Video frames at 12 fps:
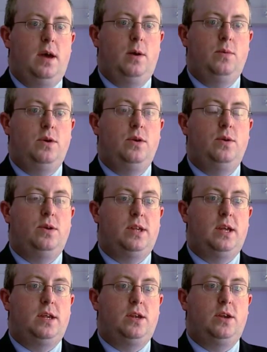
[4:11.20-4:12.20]
and we use
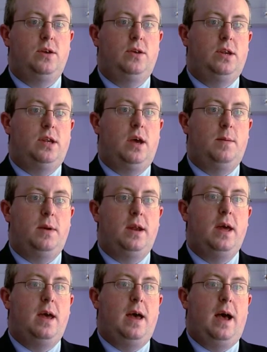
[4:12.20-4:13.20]
this to determine
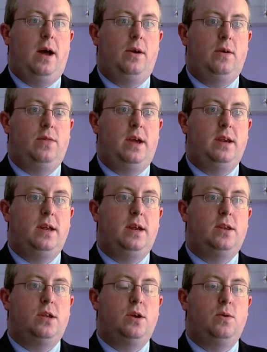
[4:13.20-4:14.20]
how long they
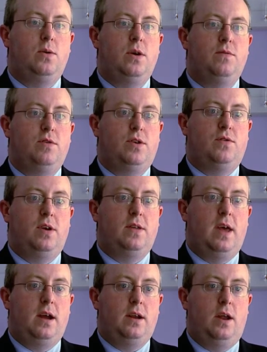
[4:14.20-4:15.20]
need to restrict
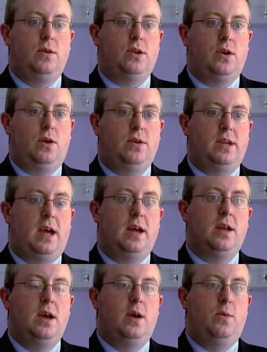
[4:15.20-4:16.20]
their close
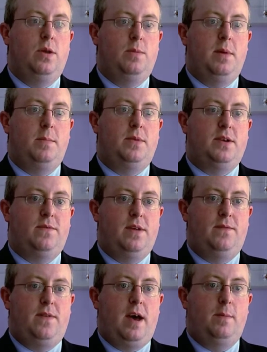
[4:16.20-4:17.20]
contact with members of their
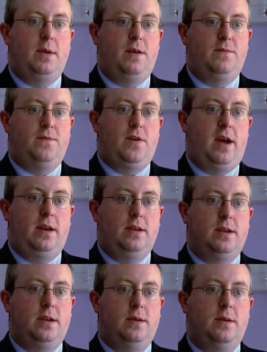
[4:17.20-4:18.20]
family and
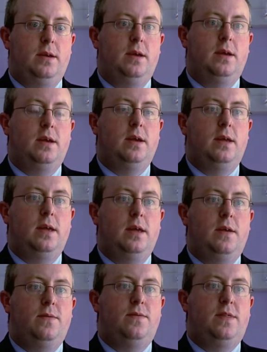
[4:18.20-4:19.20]
friends.
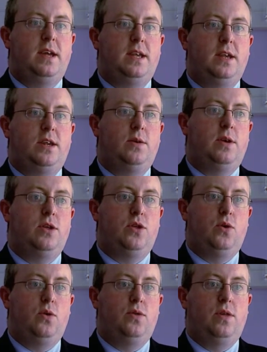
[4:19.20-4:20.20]
This is to
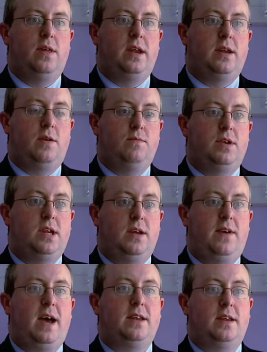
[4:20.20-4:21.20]
ensure that they don't
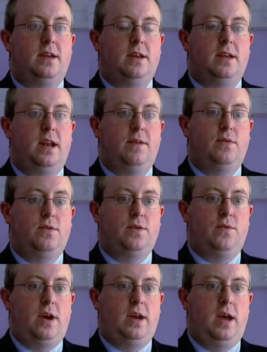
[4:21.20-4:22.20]
receive hazardous levels
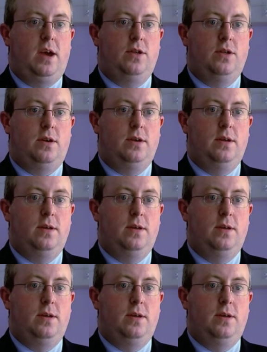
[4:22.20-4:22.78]
of radiation.